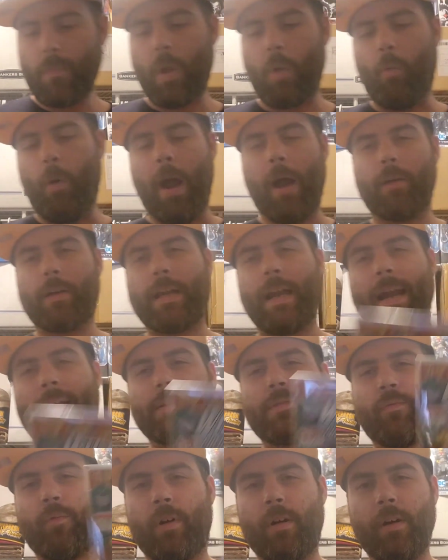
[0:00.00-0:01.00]

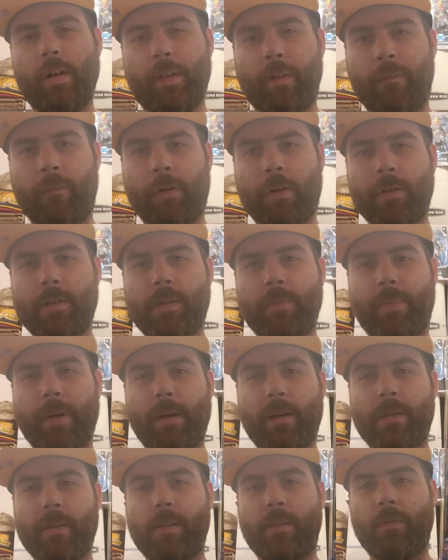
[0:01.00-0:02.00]
Wildcats 1, first
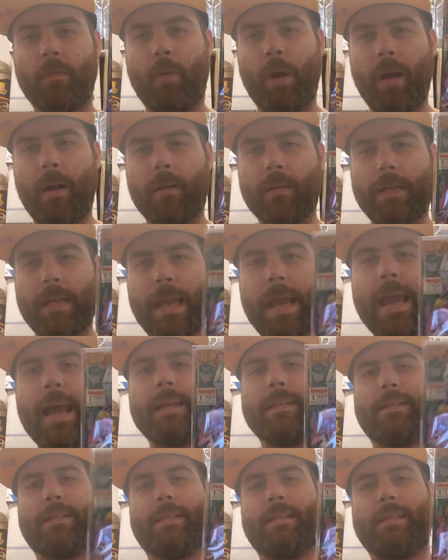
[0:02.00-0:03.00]
appearance of the
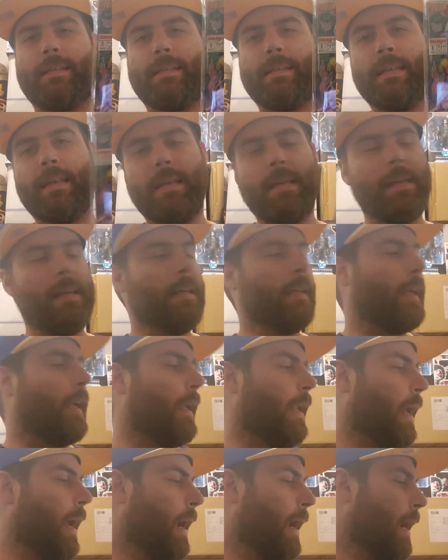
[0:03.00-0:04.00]
Wildcats.
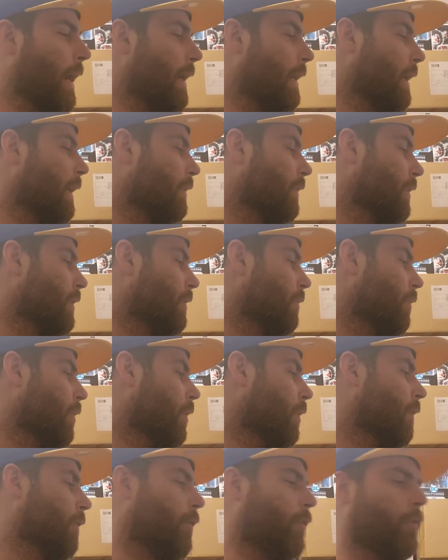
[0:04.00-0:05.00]
And I got this
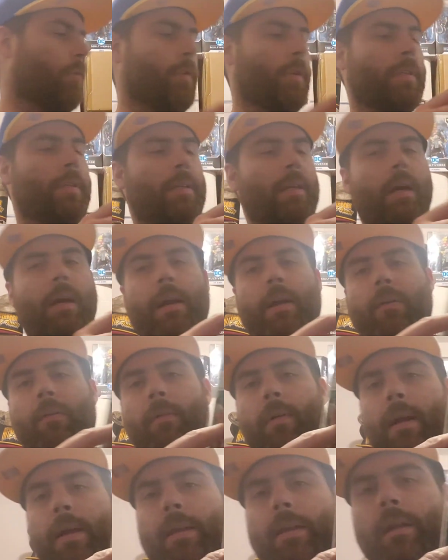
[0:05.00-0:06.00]
book for this guy
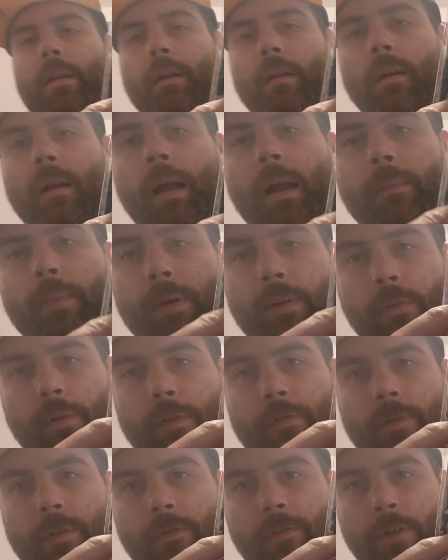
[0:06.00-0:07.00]
right here. I'm a
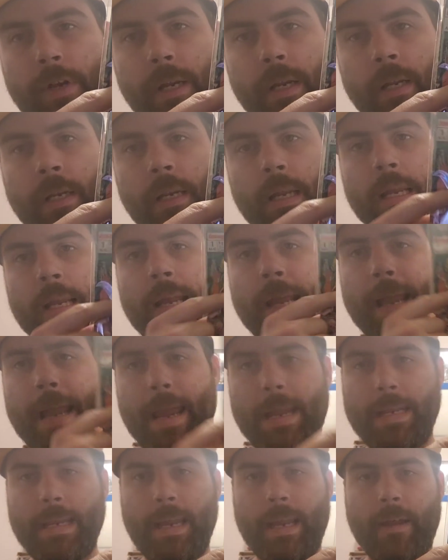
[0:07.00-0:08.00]
Grifter fan.
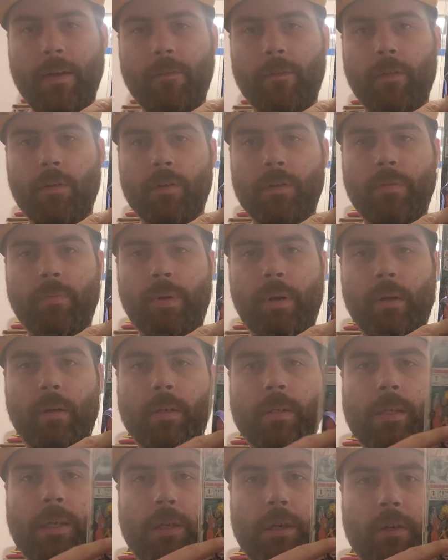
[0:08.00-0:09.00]
Had to have first
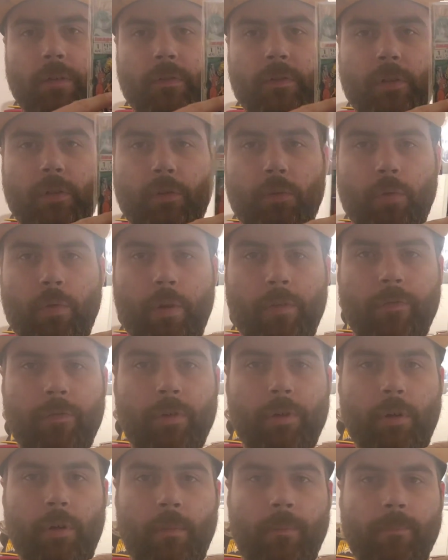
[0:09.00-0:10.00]
appearance of
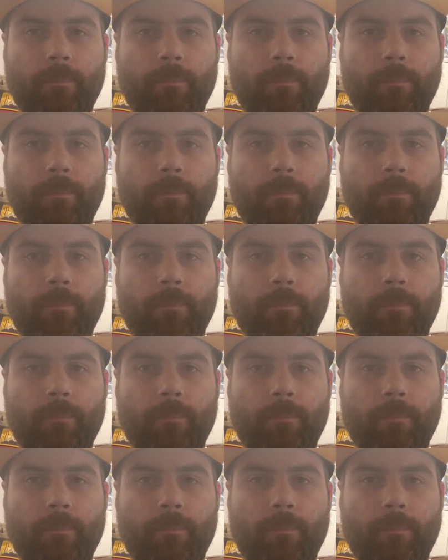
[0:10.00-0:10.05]
Grifter.